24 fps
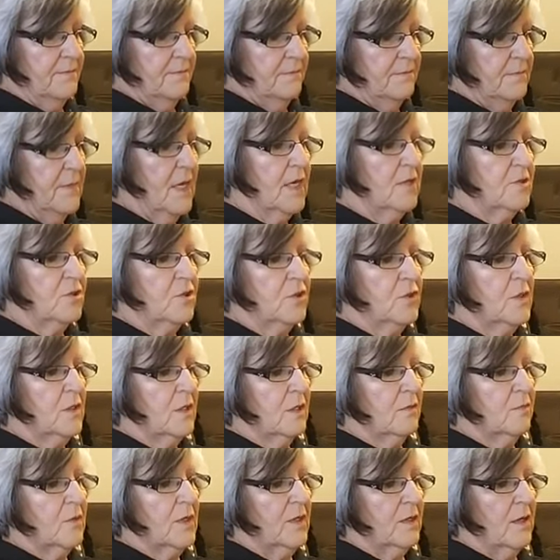not
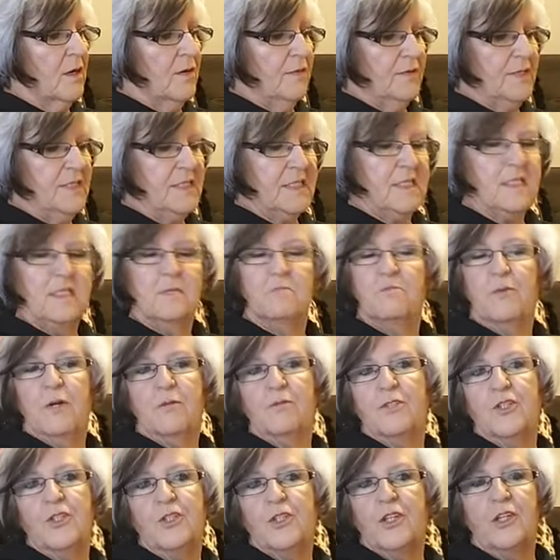sure what, oh, this is
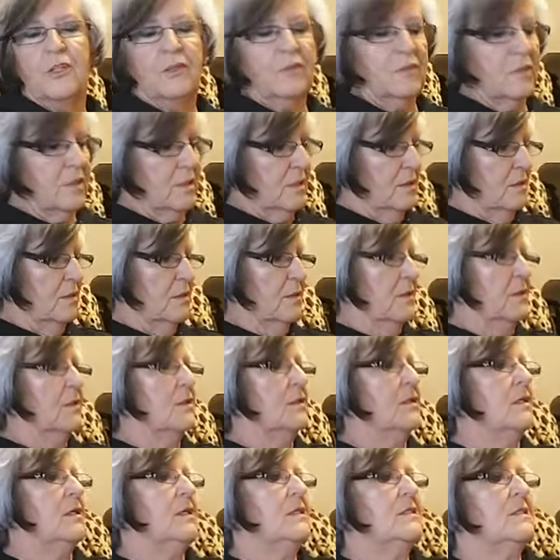brochures.
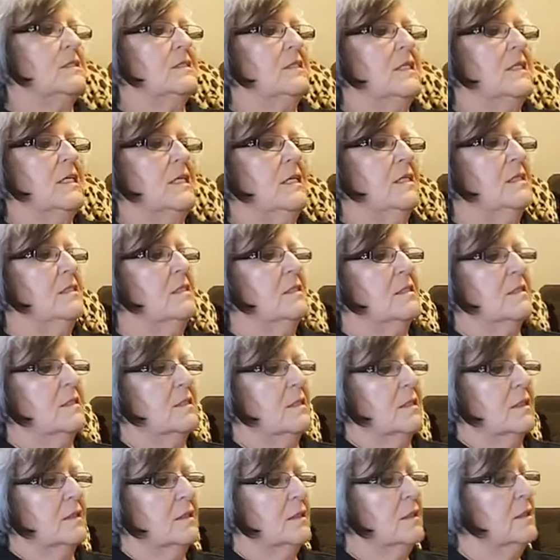It
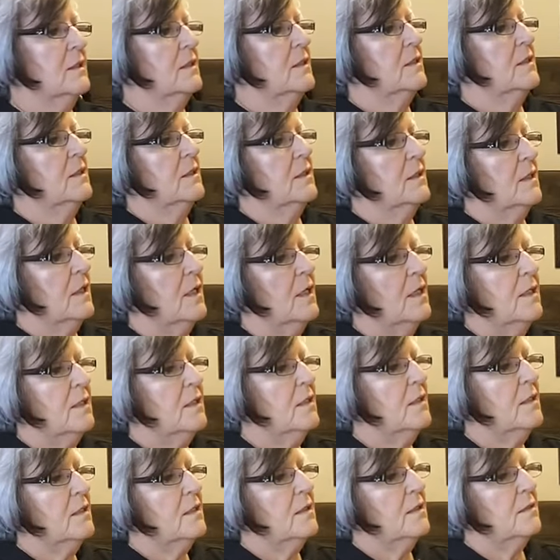says,
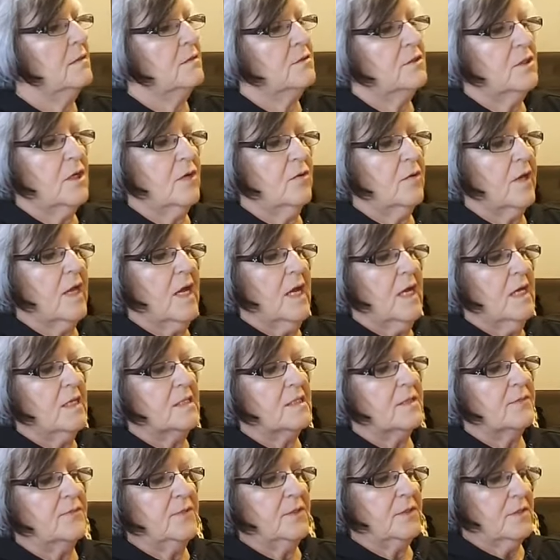
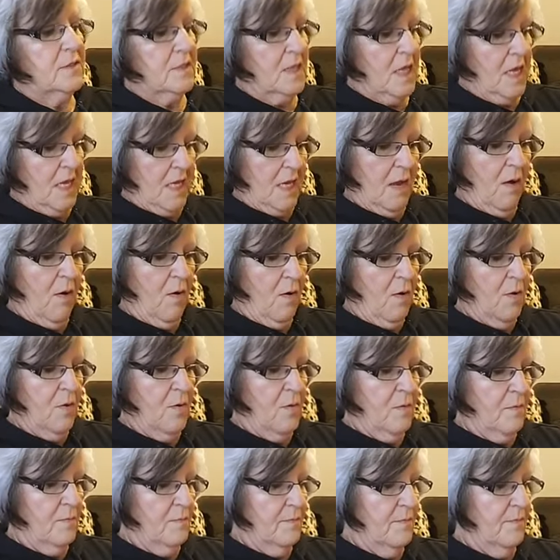showcase, feels like
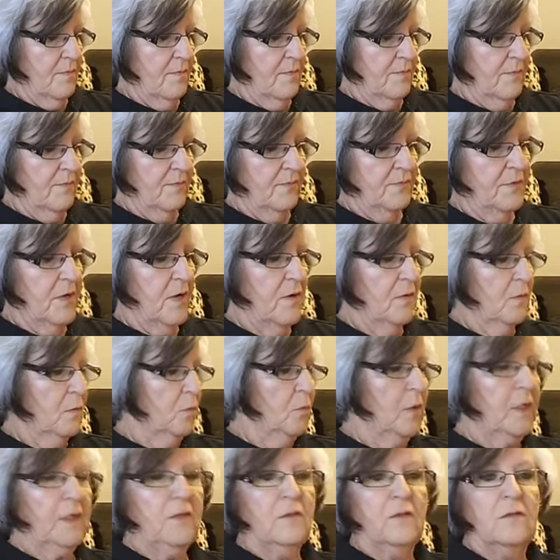home, fall and
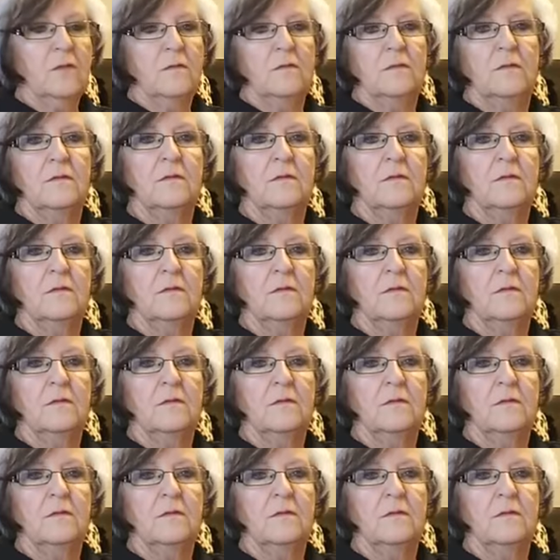winter.